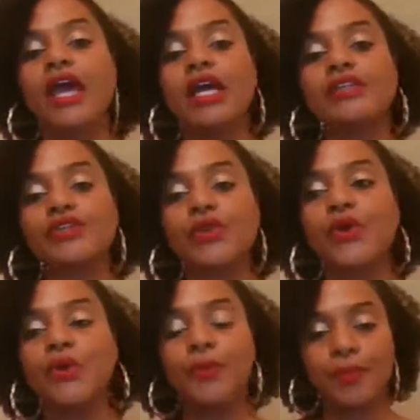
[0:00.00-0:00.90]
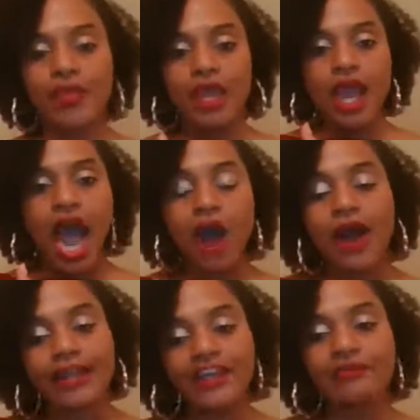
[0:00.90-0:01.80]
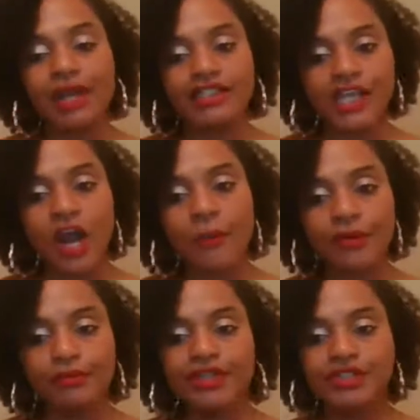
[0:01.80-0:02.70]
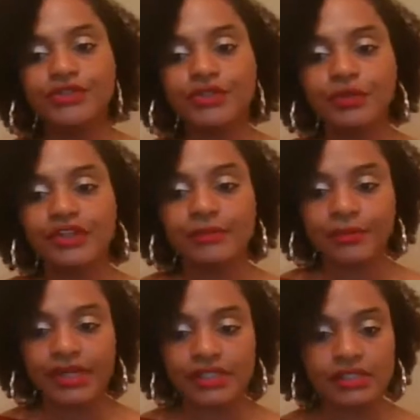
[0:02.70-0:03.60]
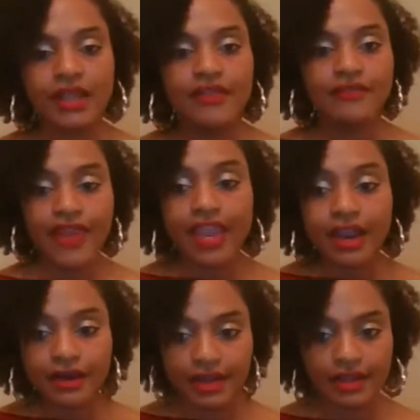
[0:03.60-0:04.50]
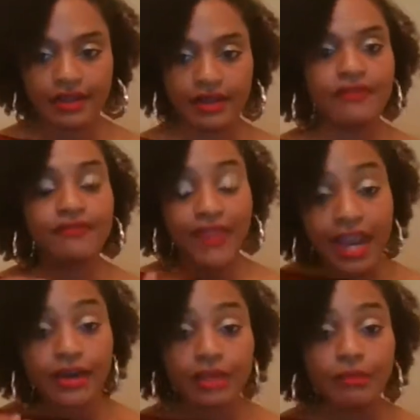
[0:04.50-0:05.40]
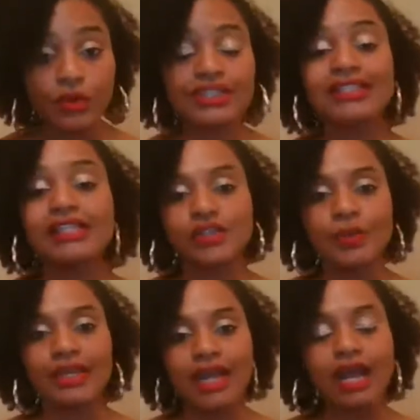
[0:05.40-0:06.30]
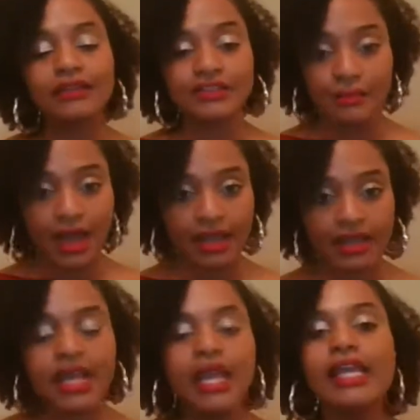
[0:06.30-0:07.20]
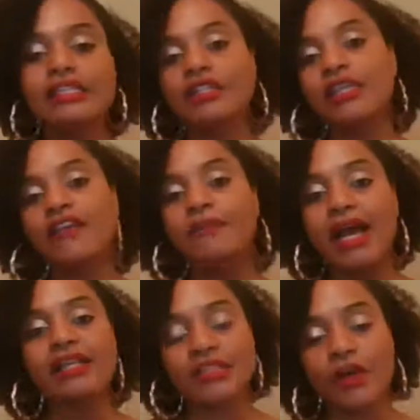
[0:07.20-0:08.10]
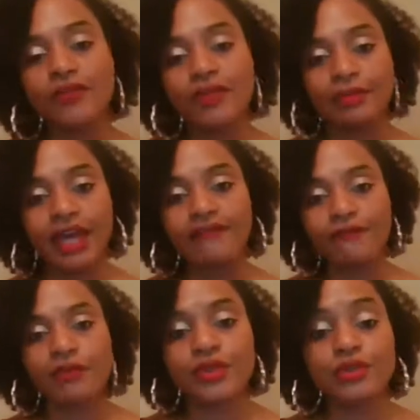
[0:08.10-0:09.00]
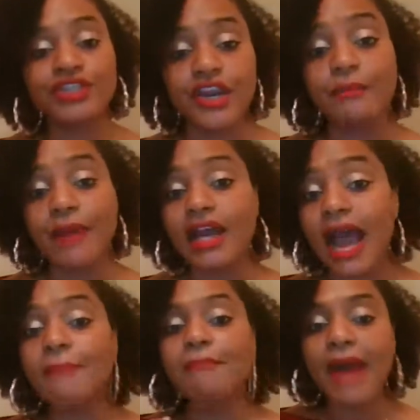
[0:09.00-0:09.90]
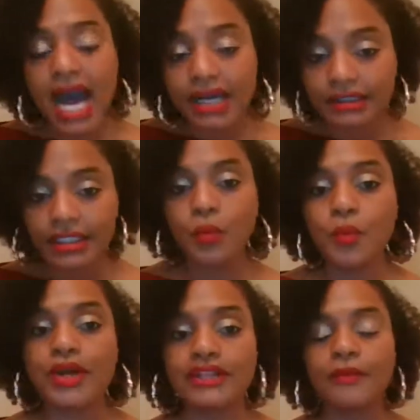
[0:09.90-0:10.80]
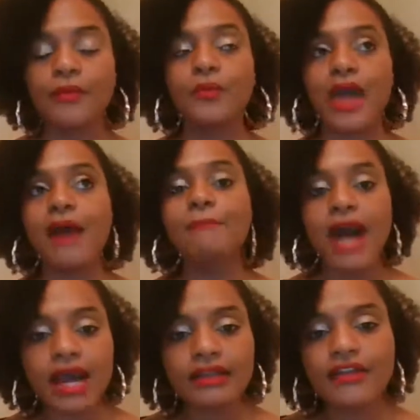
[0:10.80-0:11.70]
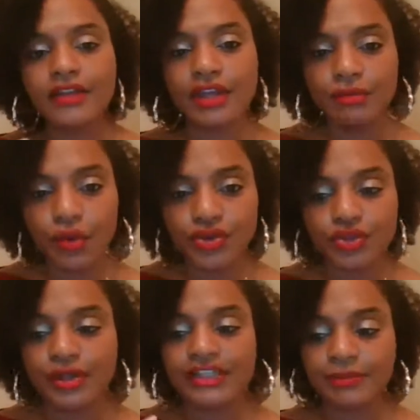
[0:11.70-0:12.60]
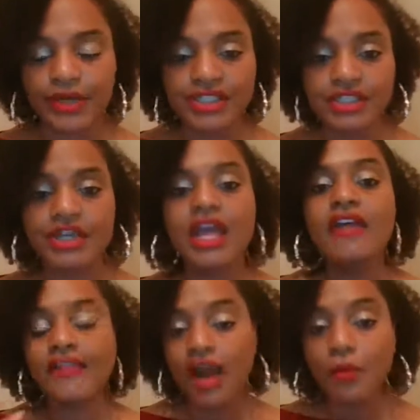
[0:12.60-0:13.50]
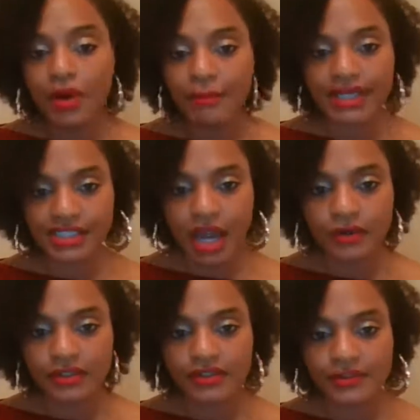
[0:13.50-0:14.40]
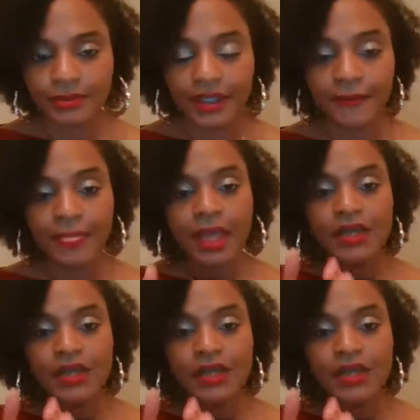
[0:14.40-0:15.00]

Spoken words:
And so how I give my child permission to express their emotions is to acknowledge mine, is to give myself the platform to share mine. I'm modeling the emotional expression that I want my child to display.